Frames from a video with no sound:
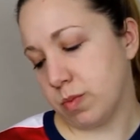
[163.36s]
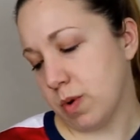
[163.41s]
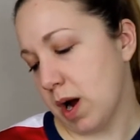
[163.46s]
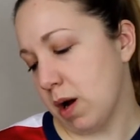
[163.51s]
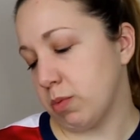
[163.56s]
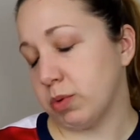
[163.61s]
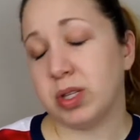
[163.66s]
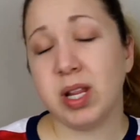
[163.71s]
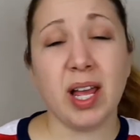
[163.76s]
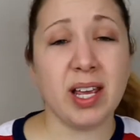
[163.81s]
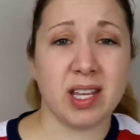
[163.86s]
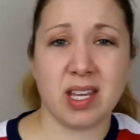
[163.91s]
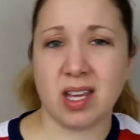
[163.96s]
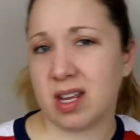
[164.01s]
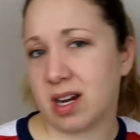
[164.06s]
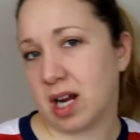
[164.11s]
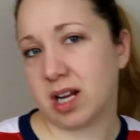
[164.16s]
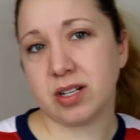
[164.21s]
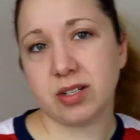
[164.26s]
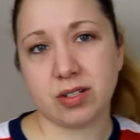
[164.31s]
I would like
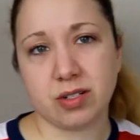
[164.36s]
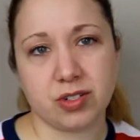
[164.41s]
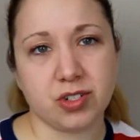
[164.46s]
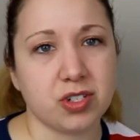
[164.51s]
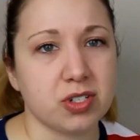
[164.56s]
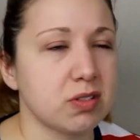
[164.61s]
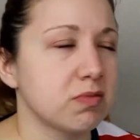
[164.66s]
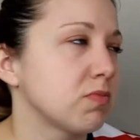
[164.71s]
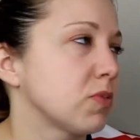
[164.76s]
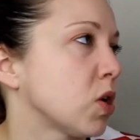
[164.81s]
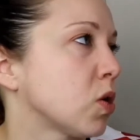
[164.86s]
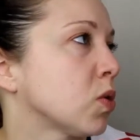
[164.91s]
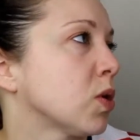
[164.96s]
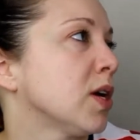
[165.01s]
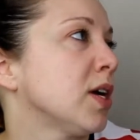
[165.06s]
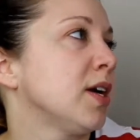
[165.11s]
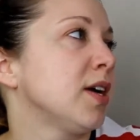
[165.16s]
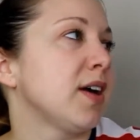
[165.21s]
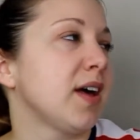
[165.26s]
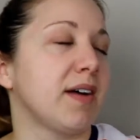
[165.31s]
it. I just don't
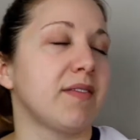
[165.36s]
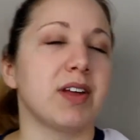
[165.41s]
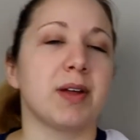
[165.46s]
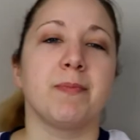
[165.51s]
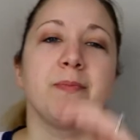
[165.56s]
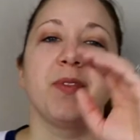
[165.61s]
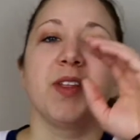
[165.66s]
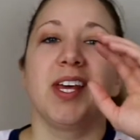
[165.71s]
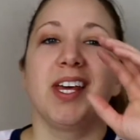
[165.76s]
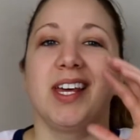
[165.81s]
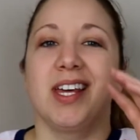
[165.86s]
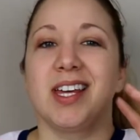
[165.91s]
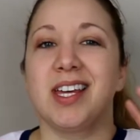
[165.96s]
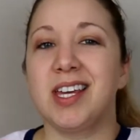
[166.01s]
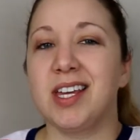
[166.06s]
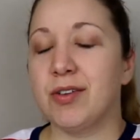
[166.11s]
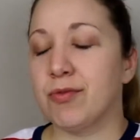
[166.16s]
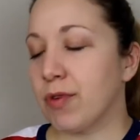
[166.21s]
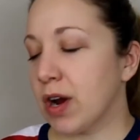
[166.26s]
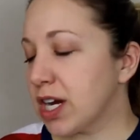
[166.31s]
have it.
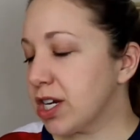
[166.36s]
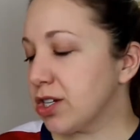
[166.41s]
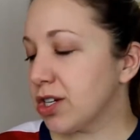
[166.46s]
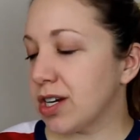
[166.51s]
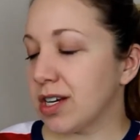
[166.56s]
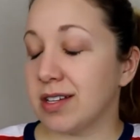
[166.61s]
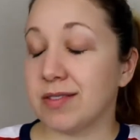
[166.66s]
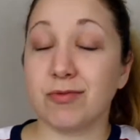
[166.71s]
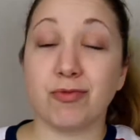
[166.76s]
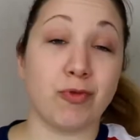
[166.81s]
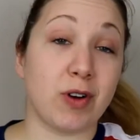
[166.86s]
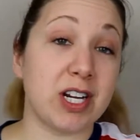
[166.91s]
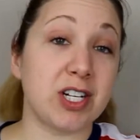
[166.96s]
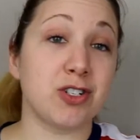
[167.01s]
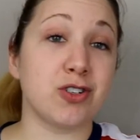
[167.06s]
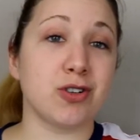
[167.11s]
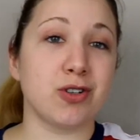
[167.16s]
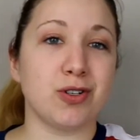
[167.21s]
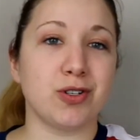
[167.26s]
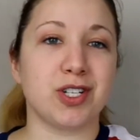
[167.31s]
In
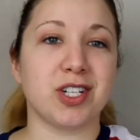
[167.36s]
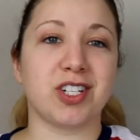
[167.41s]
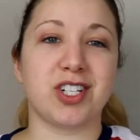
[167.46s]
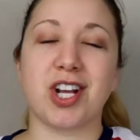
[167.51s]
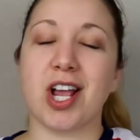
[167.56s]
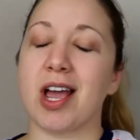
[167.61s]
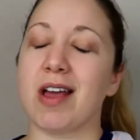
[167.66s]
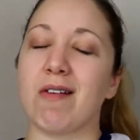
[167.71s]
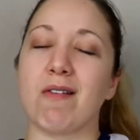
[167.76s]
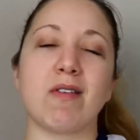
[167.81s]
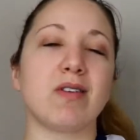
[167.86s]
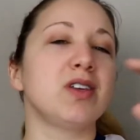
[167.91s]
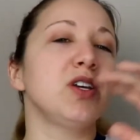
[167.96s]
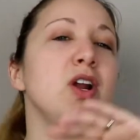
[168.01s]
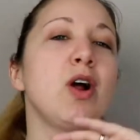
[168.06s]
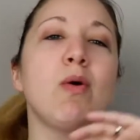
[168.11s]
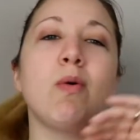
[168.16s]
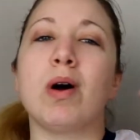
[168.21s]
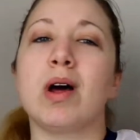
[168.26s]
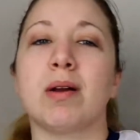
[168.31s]
Ranger news in general, you
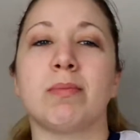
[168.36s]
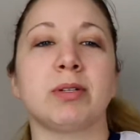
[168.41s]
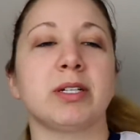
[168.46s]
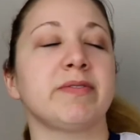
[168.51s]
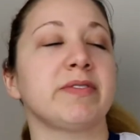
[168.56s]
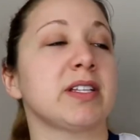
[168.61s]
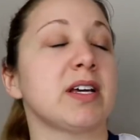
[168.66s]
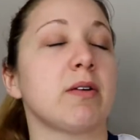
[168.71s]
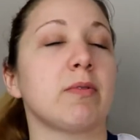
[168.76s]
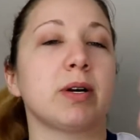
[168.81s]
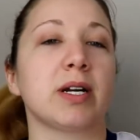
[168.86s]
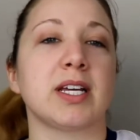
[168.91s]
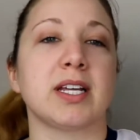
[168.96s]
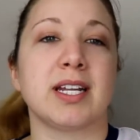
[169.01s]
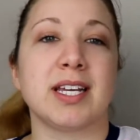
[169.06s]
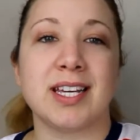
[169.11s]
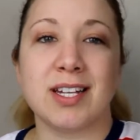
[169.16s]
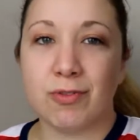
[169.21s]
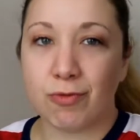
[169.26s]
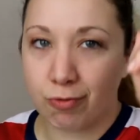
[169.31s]
know what? I'm leaving that one in.
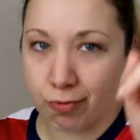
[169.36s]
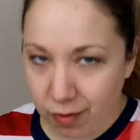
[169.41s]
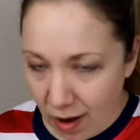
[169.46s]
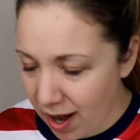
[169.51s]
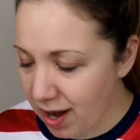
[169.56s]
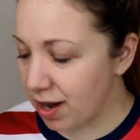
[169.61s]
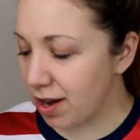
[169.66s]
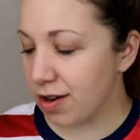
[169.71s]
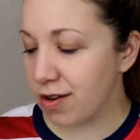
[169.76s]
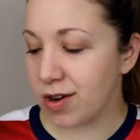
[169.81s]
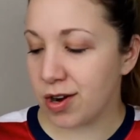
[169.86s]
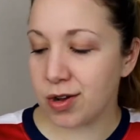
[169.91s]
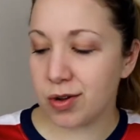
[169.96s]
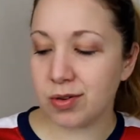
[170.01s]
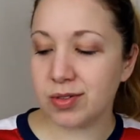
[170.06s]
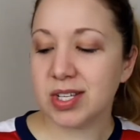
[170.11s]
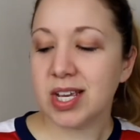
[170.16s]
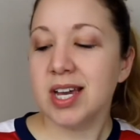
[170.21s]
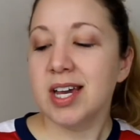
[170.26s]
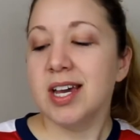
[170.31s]
In Rider
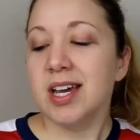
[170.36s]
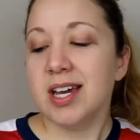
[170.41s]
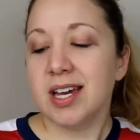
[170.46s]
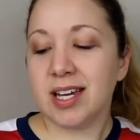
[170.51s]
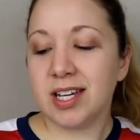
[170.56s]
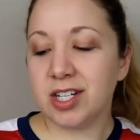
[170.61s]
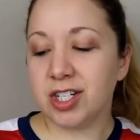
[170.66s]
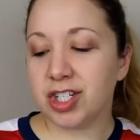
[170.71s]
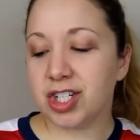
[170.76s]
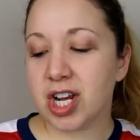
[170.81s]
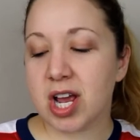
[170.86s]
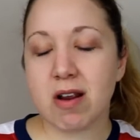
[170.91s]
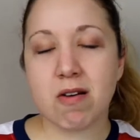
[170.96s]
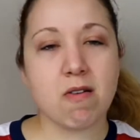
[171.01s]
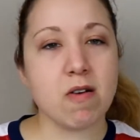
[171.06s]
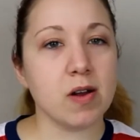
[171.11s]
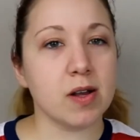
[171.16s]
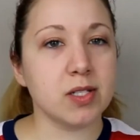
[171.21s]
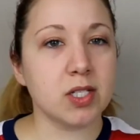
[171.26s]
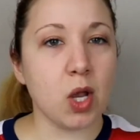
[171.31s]
news in
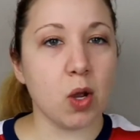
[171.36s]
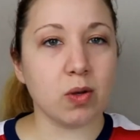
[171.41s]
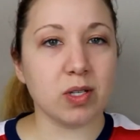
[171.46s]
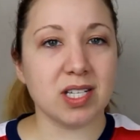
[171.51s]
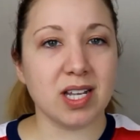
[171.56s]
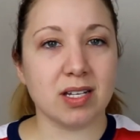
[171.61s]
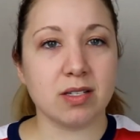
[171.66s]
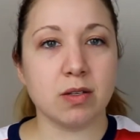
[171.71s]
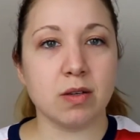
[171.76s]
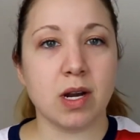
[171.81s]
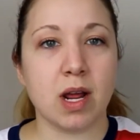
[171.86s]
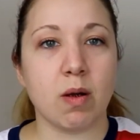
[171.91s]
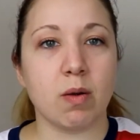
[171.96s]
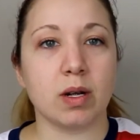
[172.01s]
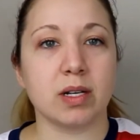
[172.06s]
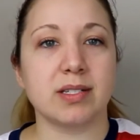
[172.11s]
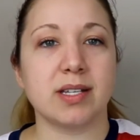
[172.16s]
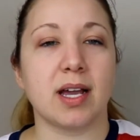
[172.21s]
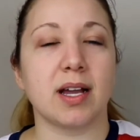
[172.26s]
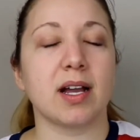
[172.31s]
general,
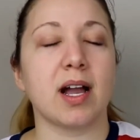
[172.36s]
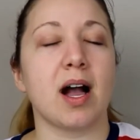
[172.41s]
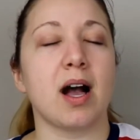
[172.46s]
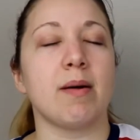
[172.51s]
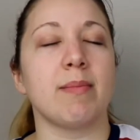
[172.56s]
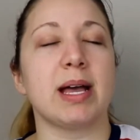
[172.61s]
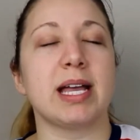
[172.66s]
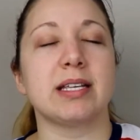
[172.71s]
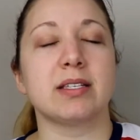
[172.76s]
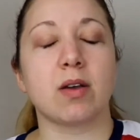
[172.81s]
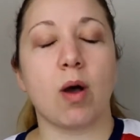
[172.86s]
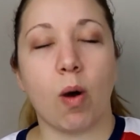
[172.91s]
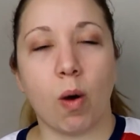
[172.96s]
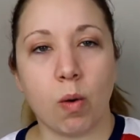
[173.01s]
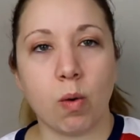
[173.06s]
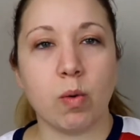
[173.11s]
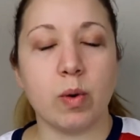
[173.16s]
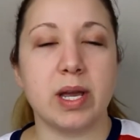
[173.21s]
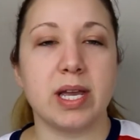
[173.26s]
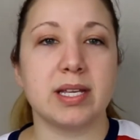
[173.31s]
TokusatsuNetwork.com, as
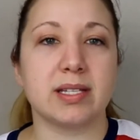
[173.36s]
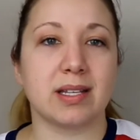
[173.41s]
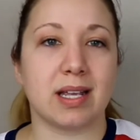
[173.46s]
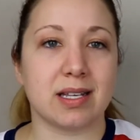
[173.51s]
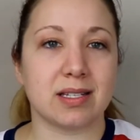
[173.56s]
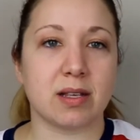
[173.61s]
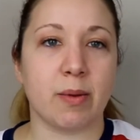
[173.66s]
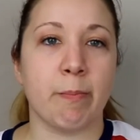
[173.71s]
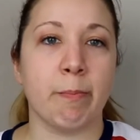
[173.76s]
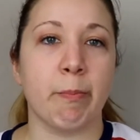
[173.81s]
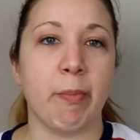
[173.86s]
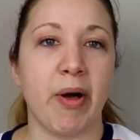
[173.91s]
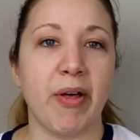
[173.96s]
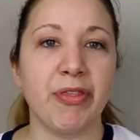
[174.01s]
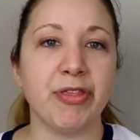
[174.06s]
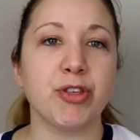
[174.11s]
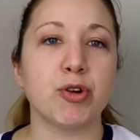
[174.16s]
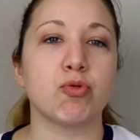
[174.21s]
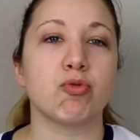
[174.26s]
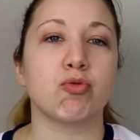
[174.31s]
always, has a month